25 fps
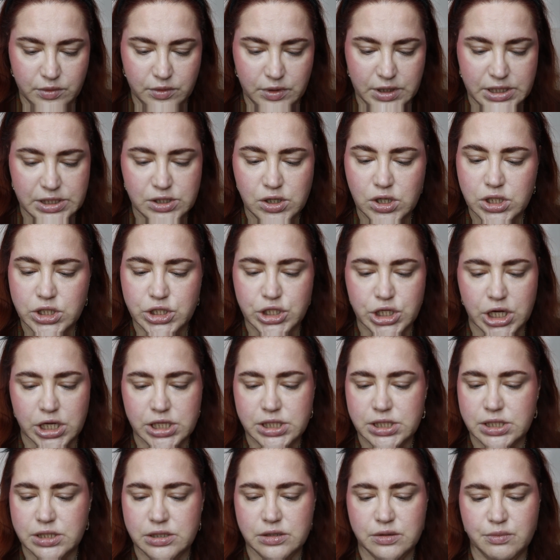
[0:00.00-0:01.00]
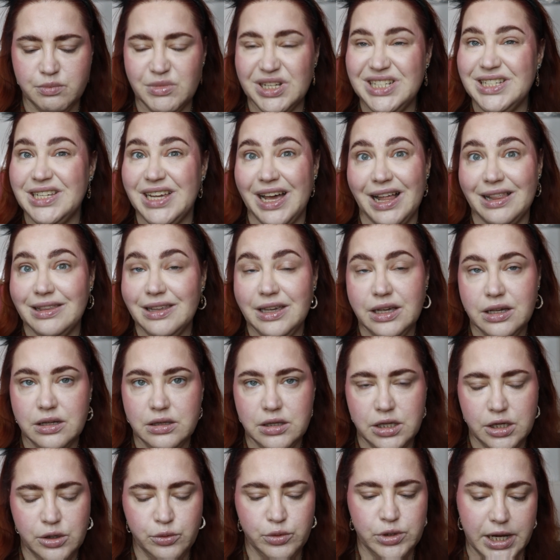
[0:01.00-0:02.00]
These are just metallic
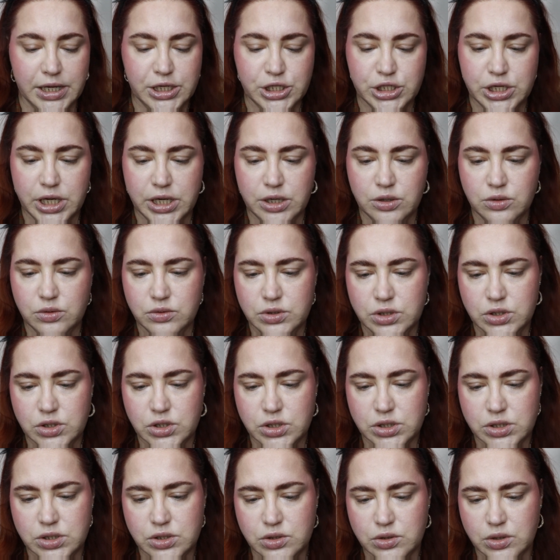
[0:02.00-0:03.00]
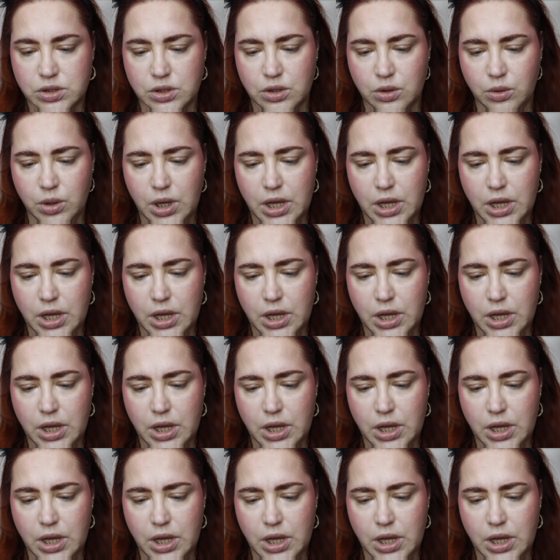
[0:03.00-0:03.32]
liquid eyeshadows, just so you know.